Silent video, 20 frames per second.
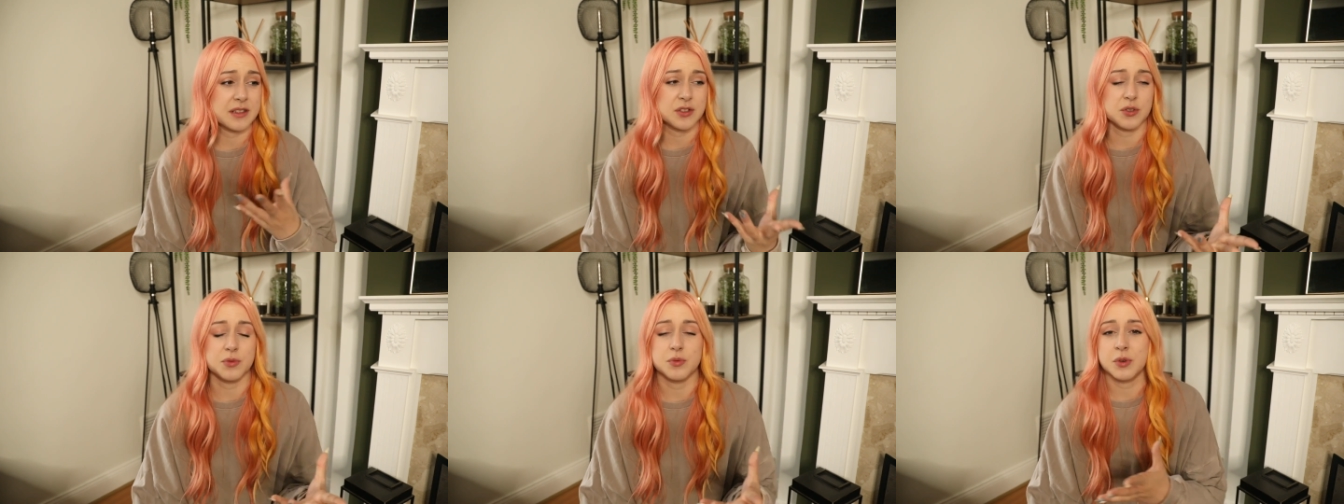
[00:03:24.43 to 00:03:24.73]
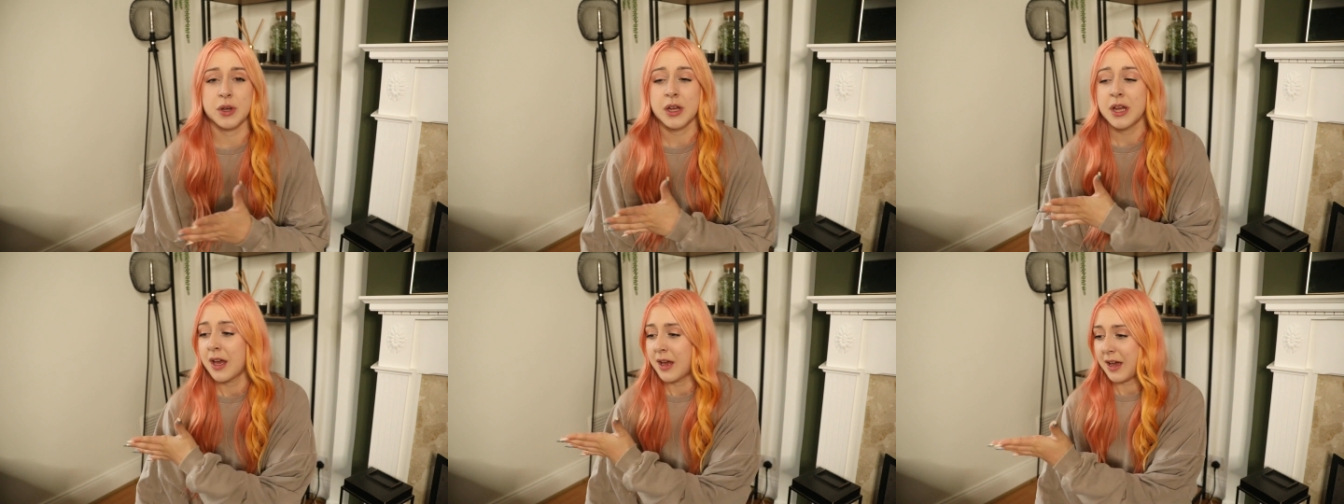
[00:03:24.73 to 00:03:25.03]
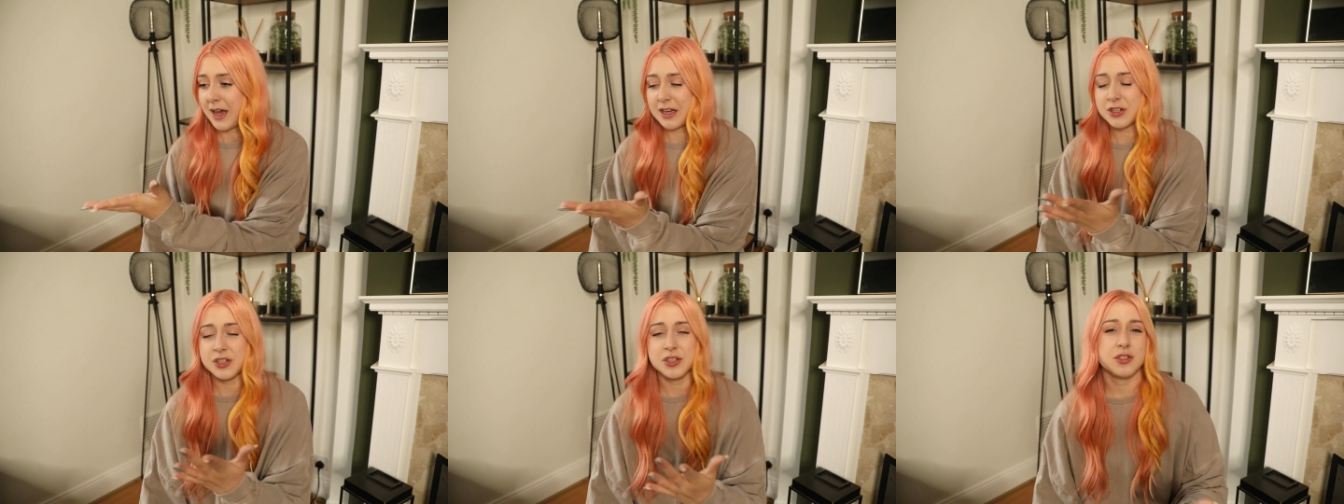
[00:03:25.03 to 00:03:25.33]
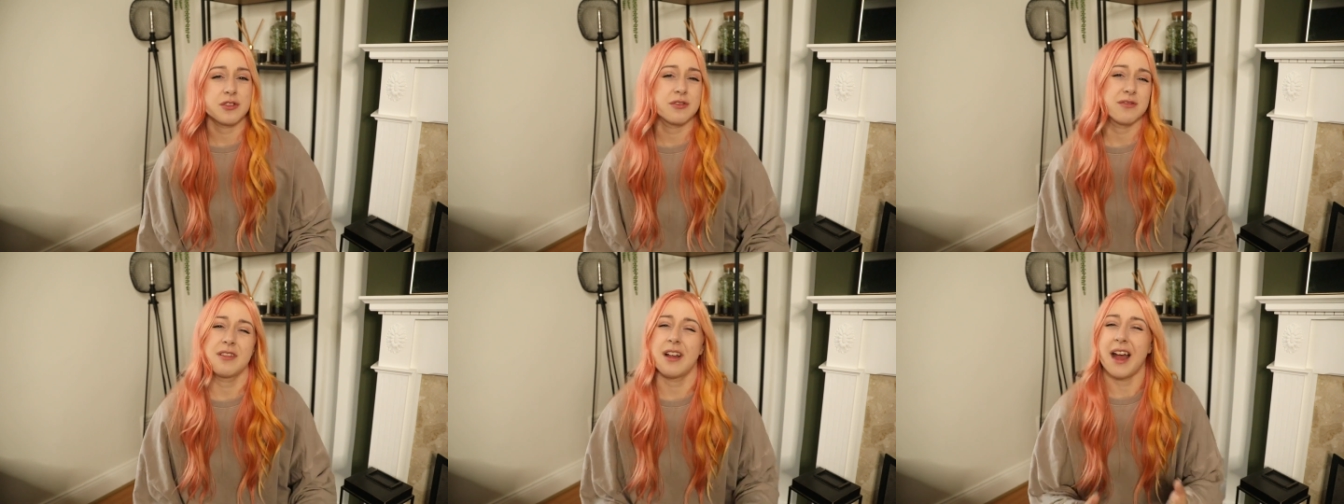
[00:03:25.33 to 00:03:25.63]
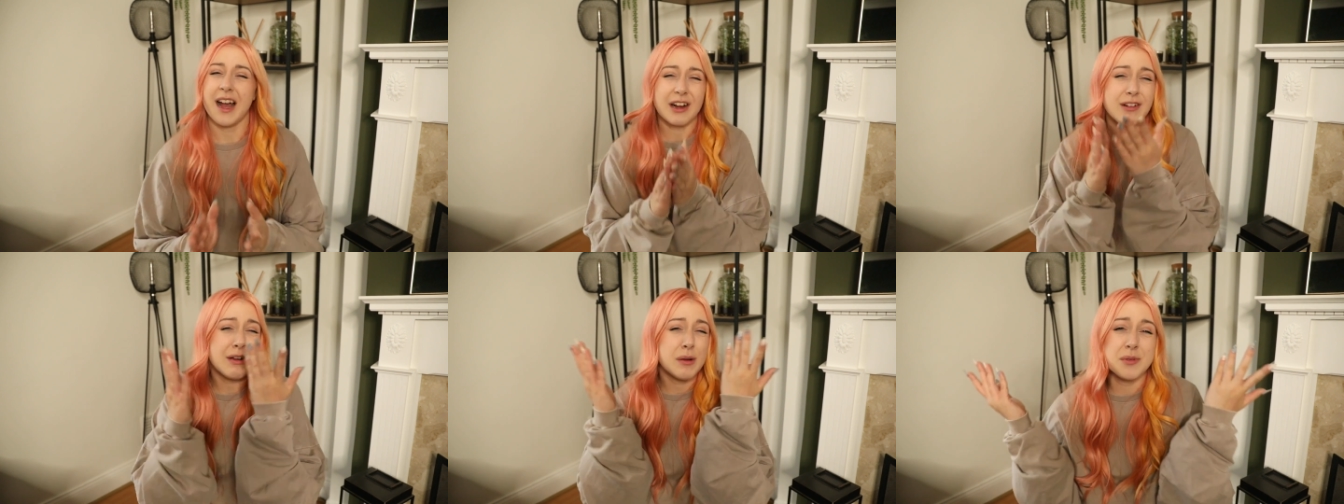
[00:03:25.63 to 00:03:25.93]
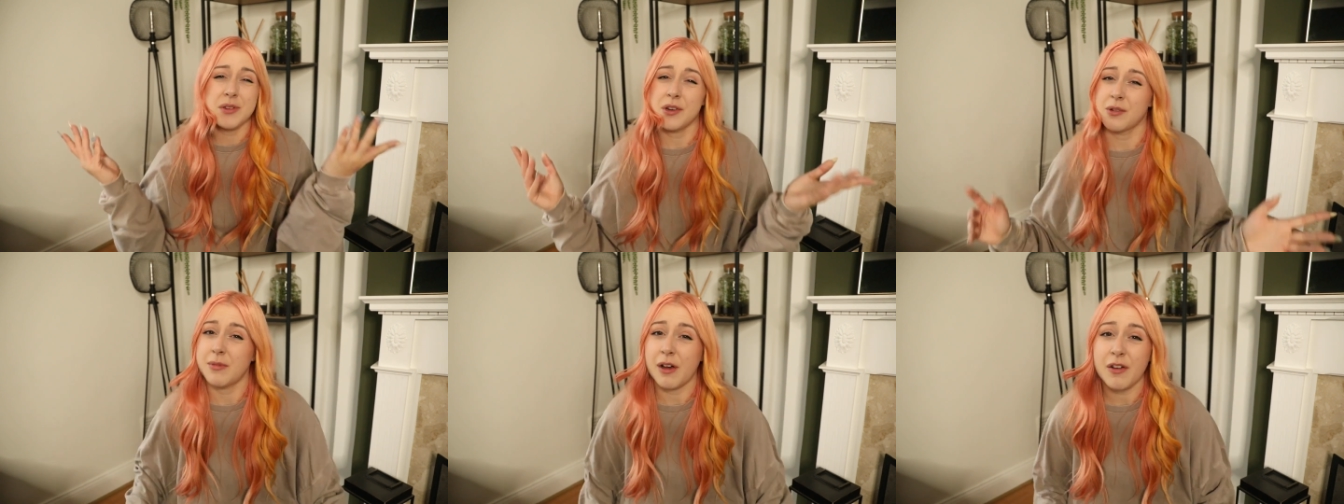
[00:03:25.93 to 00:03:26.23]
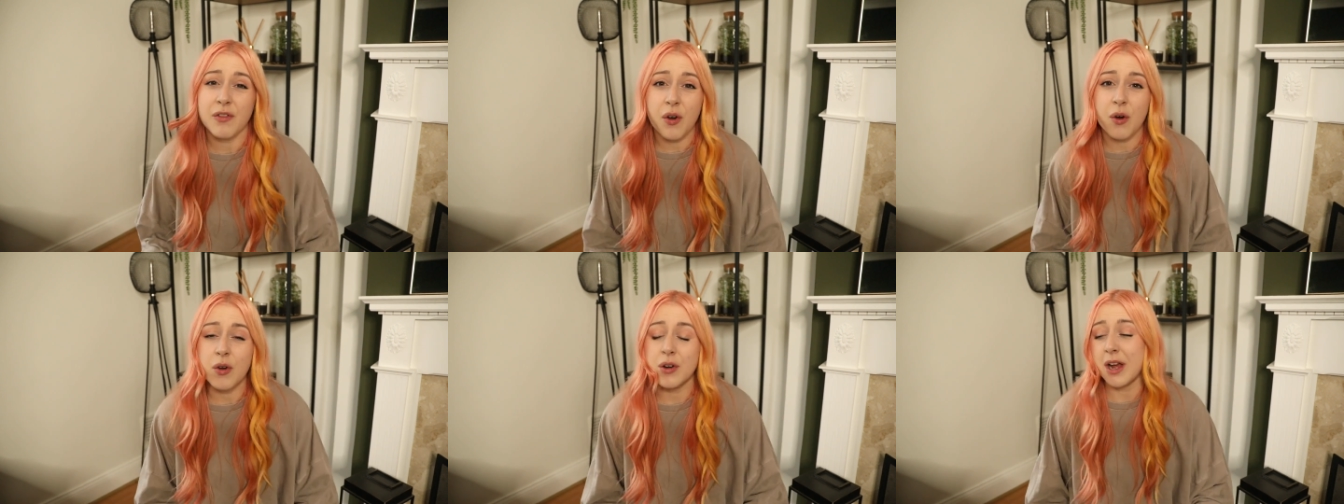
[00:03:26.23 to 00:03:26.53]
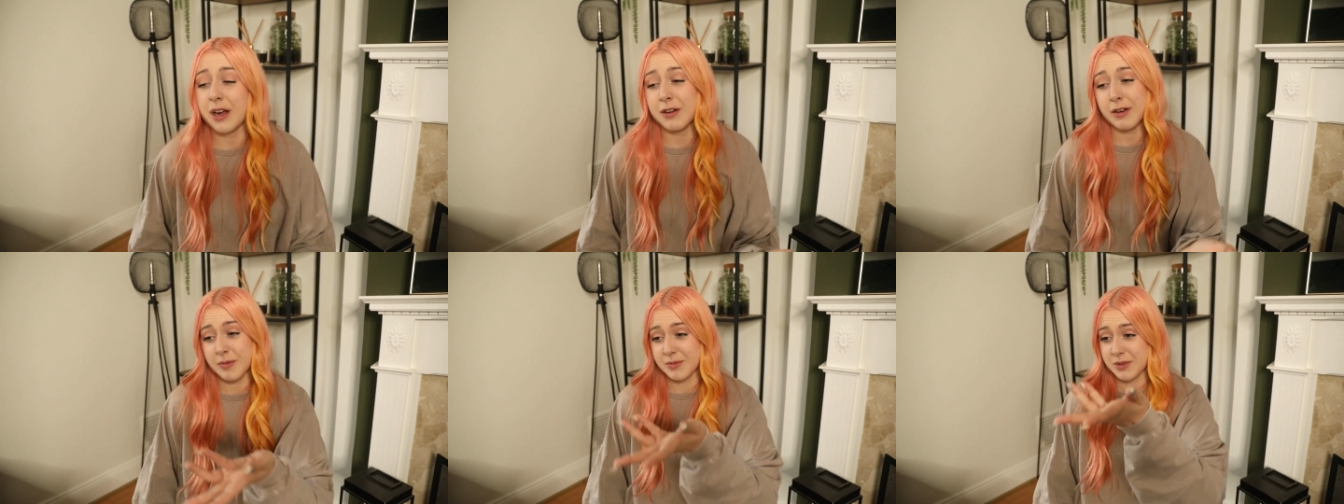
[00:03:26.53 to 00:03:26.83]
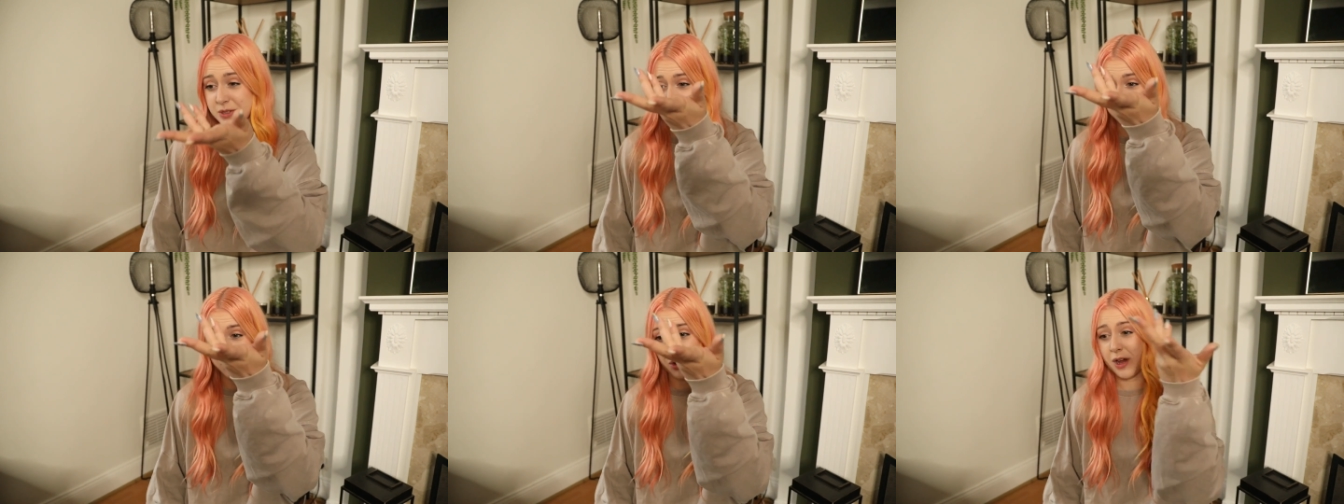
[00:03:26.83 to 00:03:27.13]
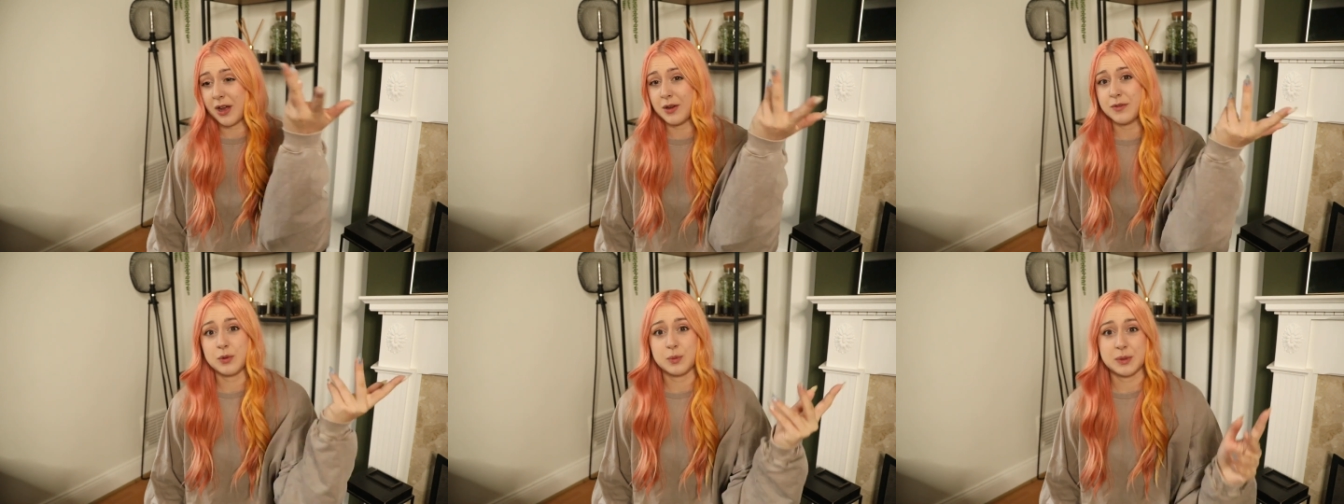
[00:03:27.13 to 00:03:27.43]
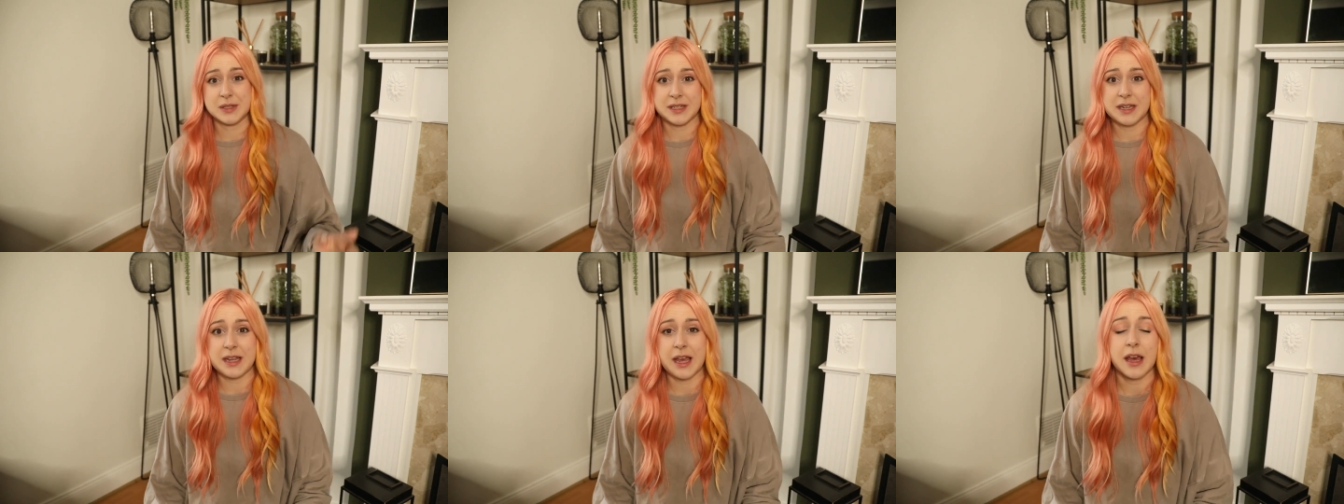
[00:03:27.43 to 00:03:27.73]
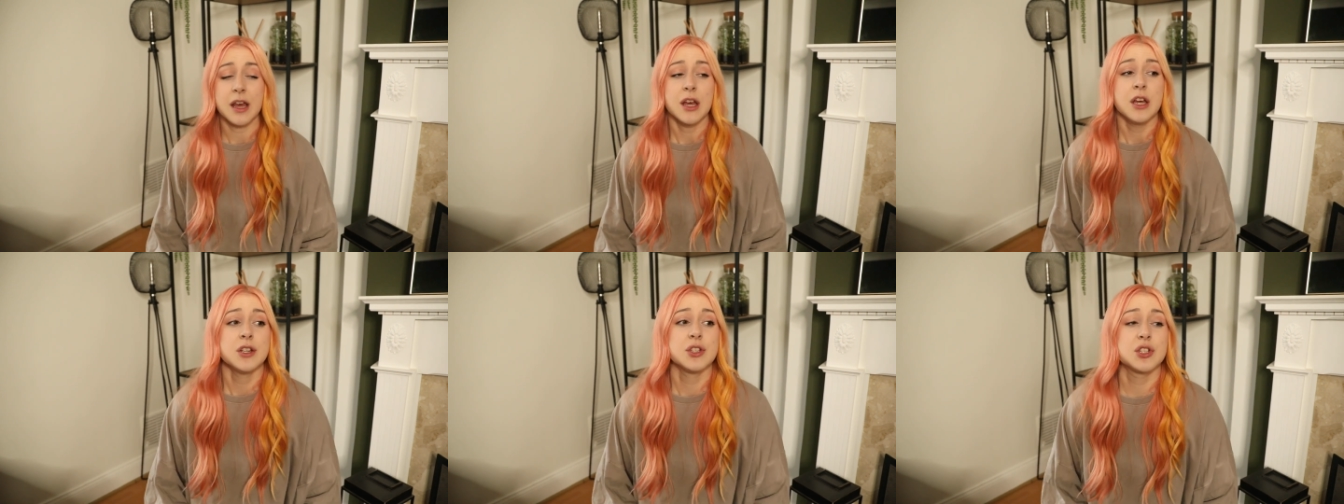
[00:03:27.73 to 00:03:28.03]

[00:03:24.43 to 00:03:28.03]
So I grabbed it on my phone, I grabbed it on whatever was near.